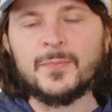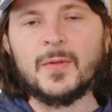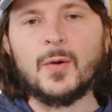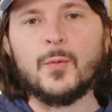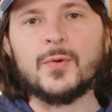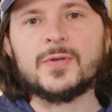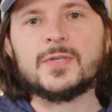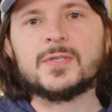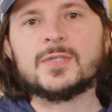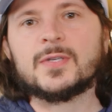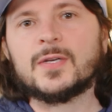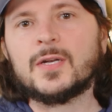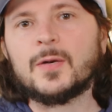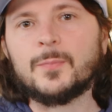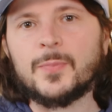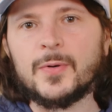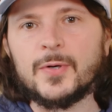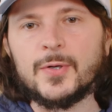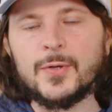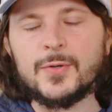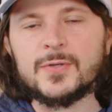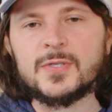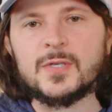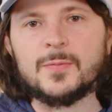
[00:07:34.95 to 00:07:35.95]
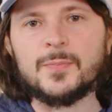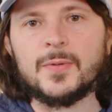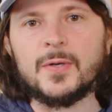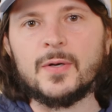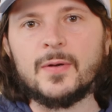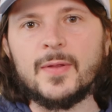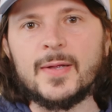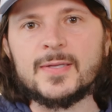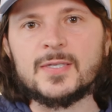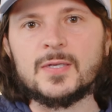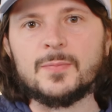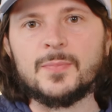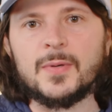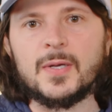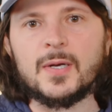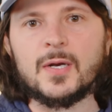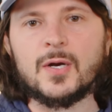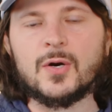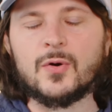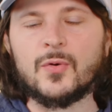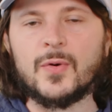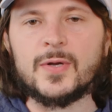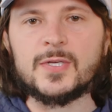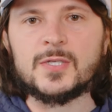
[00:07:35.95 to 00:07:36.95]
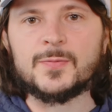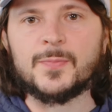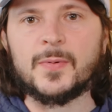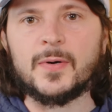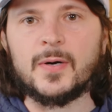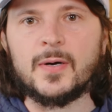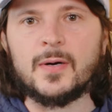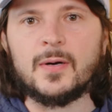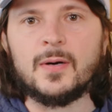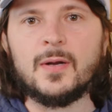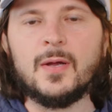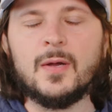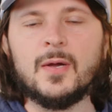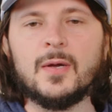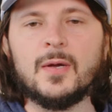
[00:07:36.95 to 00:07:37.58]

which is going to produce a beer that's a bit crisper,